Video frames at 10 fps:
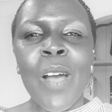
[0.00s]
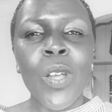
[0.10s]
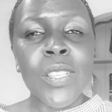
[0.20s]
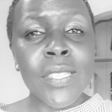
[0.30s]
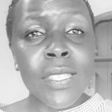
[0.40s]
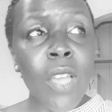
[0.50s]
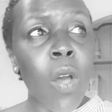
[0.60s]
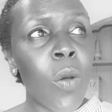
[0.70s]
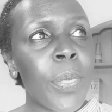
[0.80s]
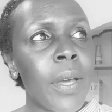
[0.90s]

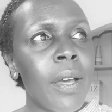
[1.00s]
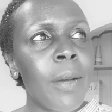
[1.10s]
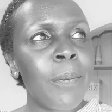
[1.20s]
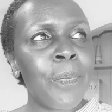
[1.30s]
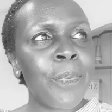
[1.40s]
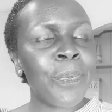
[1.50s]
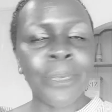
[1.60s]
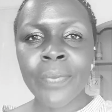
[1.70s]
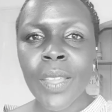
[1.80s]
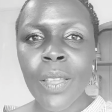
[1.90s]
So
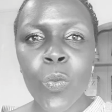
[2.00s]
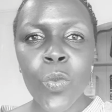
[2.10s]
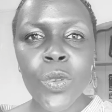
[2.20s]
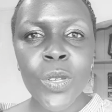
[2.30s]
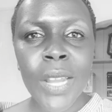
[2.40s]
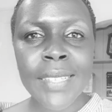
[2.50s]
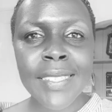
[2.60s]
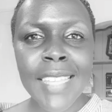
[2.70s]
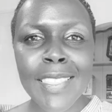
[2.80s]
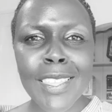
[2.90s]
should I
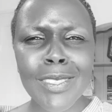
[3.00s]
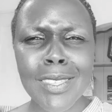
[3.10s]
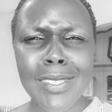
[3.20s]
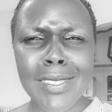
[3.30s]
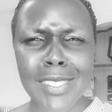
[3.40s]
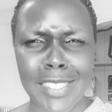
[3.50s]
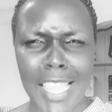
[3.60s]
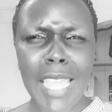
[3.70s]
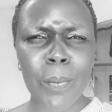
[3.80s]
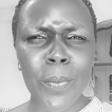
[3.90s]
say that the
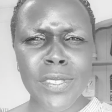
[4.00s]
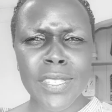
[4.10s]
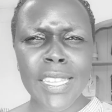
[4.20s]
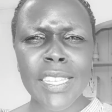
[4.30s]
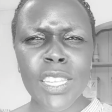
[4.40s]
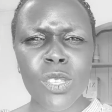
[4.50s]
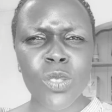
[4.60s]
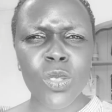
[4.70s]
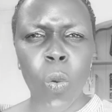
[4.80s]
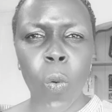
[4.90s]
same
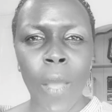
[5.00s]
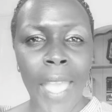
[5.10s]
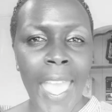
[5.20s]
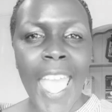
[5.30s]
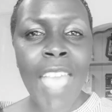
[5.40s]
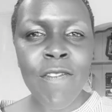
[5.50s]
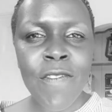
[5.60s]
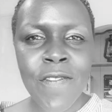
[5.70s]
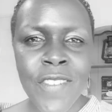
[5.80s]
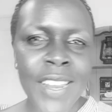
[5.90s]
procedures
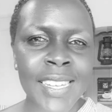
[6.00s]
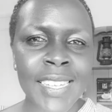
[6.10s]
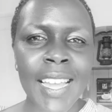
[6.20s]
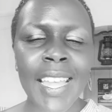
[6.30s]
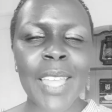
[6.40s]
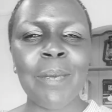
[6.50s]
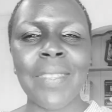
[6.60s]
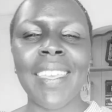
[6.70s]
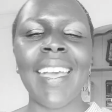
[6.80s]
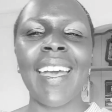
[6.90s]
every time?
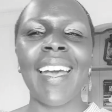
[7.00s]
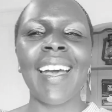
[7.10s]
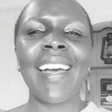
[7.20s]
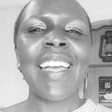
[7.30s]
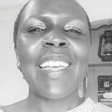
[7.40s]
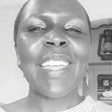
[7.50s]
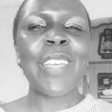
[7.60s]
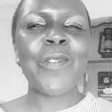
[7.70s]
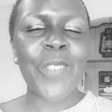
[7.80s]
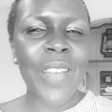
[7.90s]
Yeah.
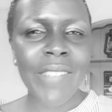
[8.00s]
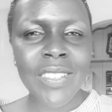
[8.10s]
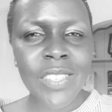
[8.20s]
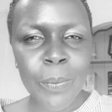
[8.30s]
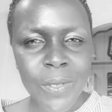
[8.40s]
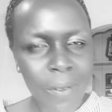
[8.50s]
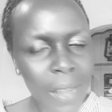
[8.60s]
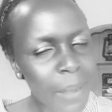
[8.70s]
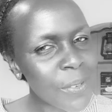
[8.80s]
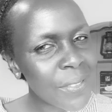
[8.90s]
If you haven't
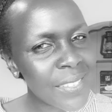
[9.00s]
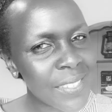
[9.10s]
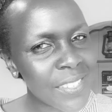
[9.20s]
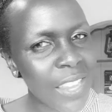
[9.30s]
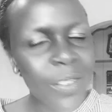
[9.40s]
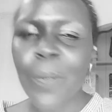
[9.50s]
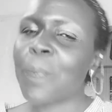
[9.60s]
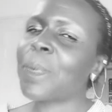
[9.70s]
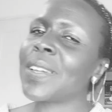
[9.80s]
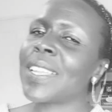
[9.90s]
subscribed to this channel,
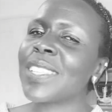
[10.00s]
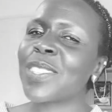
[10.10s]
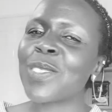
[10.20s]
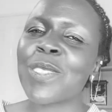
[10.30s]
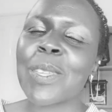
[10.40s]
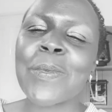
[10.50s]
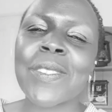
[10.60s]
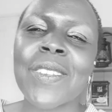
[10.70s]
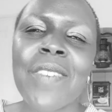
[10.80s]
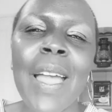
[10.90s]
please do
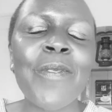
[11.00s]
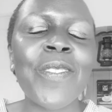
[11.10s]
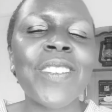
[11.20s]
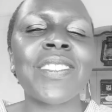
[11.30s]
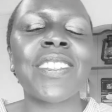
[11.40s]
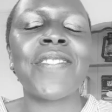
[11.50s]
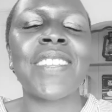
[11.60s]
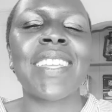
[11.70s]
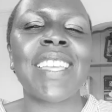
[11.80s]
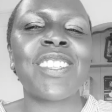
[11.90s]
subscribe for
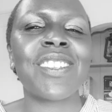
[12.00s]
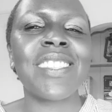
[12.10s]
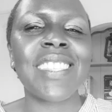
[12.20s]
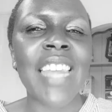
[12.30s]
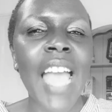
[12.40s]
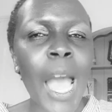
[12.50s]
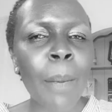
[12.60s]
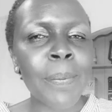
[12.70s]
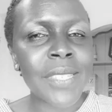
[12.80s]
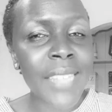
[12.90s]
notifications and
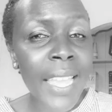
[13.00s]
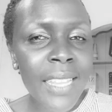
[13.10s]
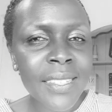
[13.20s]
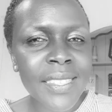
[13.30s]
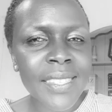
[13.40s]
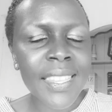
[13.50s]
updates.